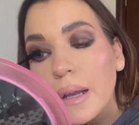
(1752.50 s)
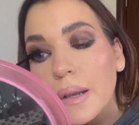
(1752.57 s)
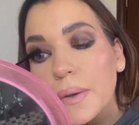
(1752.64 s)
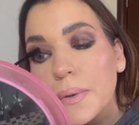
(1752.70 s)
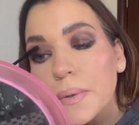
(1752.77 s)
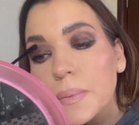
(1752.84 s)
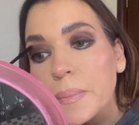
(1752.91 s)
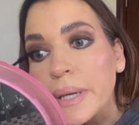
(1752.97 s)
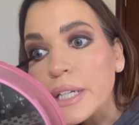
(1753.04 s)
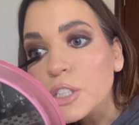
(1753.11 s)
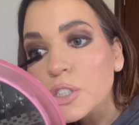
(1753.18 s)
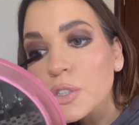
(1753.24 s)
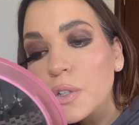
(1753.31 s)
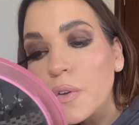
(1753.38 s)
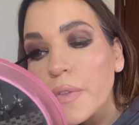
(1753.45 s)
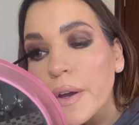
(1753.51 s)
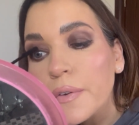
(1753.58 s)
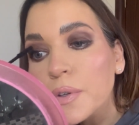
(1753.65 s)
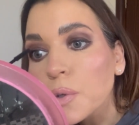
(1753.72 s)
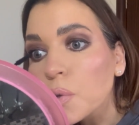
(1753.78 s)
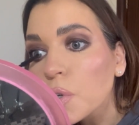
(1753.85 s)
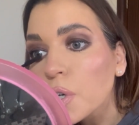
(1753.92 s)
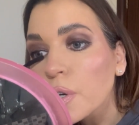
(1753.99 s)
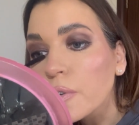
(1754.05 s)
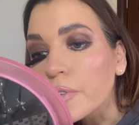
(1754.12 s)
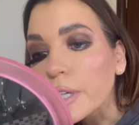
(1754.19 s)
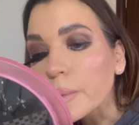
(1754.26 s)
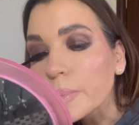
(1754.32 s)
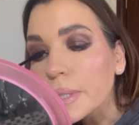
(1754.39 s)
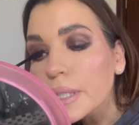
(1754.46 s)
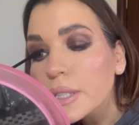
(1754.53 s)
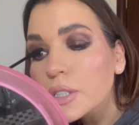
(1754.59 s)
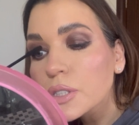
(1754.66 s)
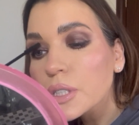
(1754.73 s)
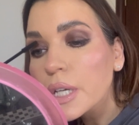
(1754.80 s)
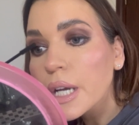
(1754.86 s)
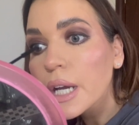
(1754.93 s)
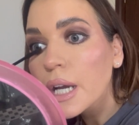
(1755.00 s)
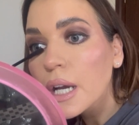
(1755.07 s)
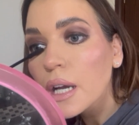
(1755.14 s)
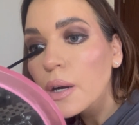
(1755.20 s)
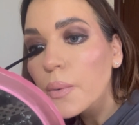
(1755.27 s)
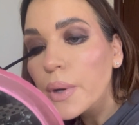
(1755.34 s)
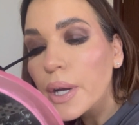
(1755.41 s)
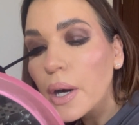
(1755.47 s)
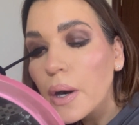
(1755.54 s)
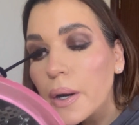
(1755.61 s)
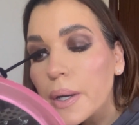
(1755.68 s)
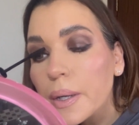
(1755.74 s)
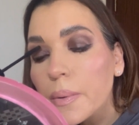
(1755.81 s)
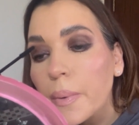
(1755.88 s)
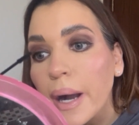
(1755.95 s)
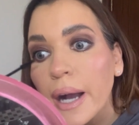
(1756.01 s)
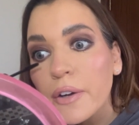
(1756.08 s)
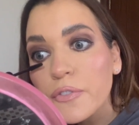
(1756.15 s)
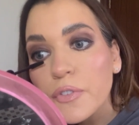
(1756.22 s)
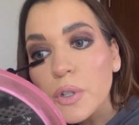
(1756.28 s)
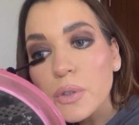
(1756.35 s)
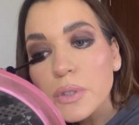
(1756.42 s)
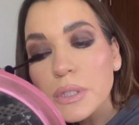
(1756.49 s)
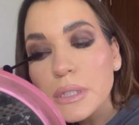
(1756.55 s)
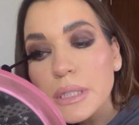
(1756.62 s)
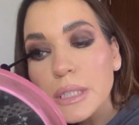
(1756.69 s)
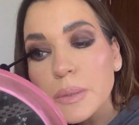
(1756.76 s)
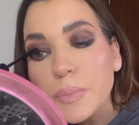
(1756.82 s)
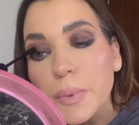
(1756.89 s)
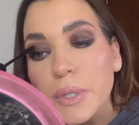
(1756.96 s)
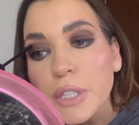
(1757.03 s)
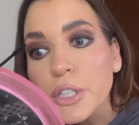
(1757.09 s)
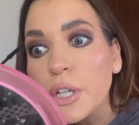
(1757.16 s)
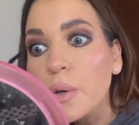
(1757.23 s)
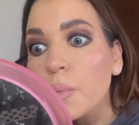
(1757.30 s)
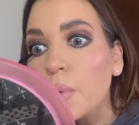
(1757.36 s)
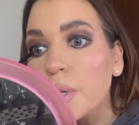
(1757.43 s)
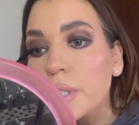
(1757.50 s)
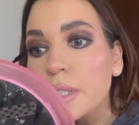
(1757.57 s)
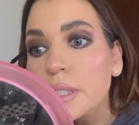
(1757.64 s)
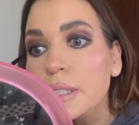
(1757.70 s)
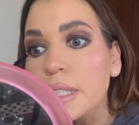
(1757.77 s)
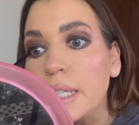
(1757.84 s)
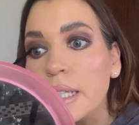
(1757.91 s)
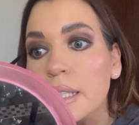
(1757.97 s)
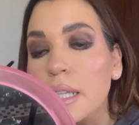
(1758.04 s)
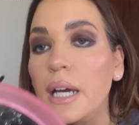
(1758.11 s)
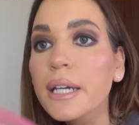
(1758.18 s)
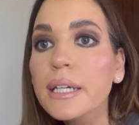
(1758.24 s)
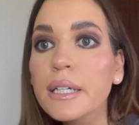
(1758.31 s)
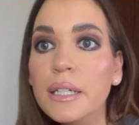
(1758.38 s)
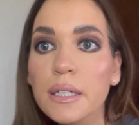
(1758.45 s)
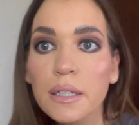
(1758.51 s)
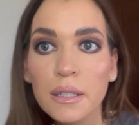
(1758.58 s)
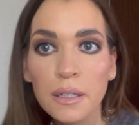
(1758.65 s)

Just make sure they're all covered because we are going to wear falsies, but you don't want to see like